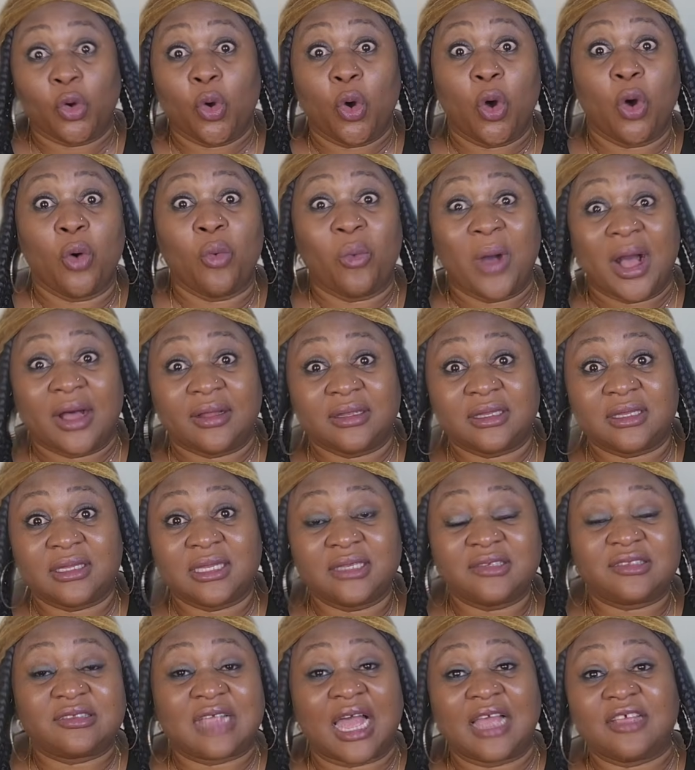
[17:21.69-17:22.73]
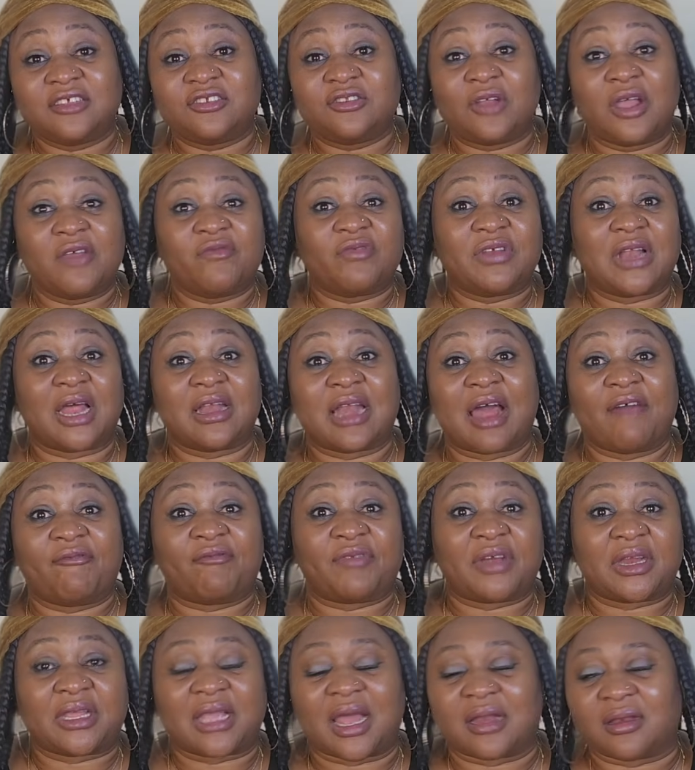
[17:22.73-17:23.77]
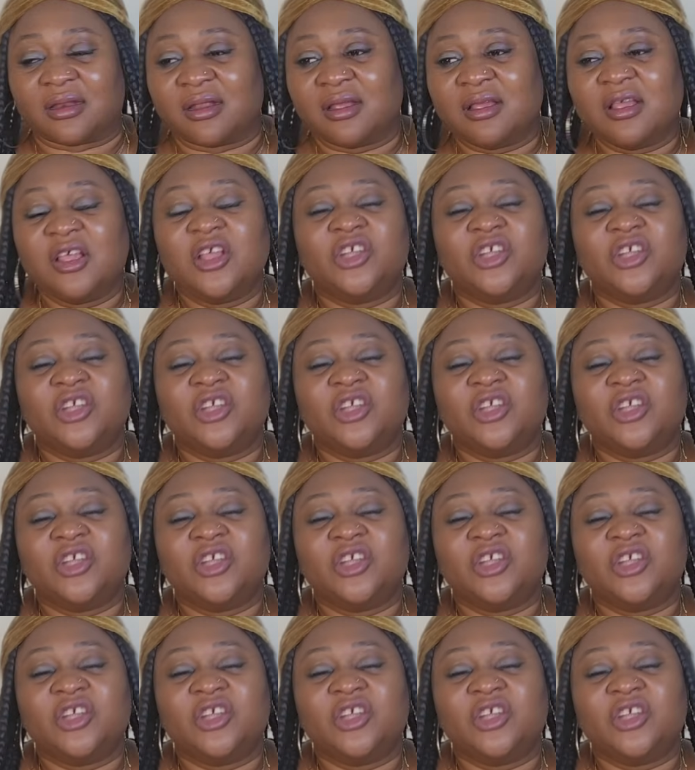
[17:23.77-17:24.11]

whole world. This guy is not even an African.